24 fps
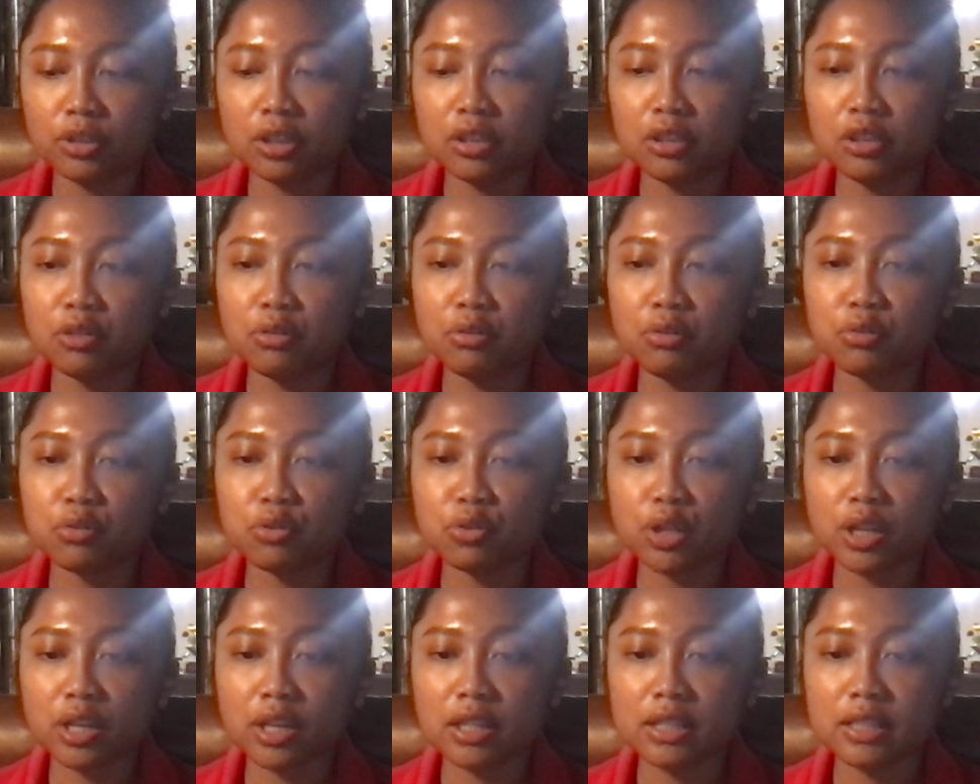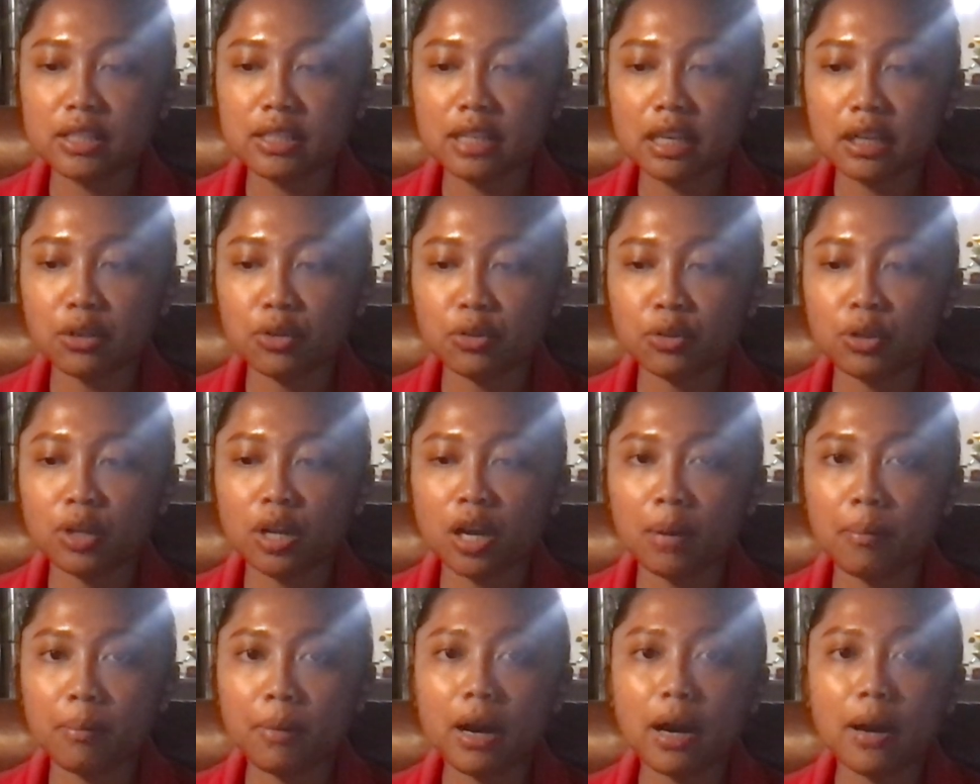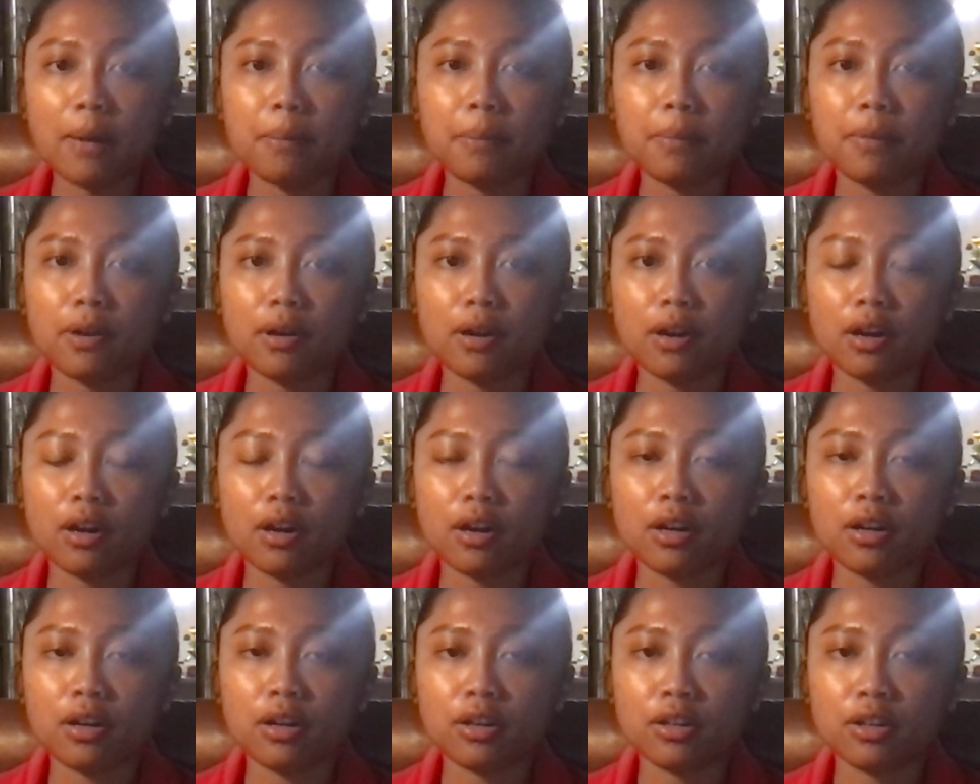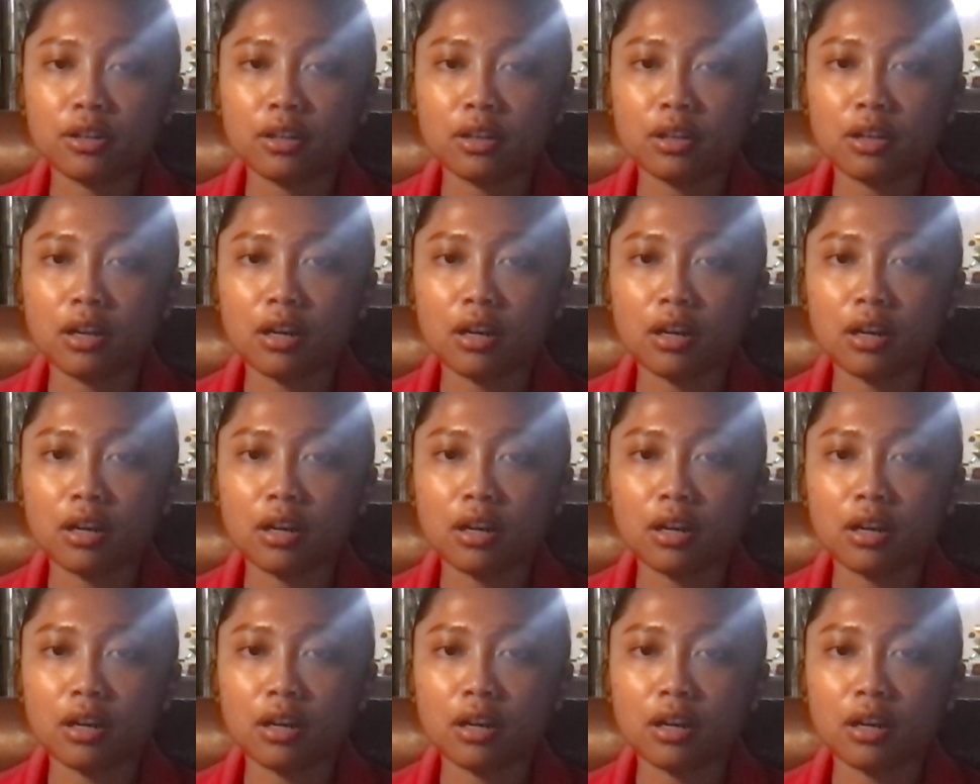new traits that could come up are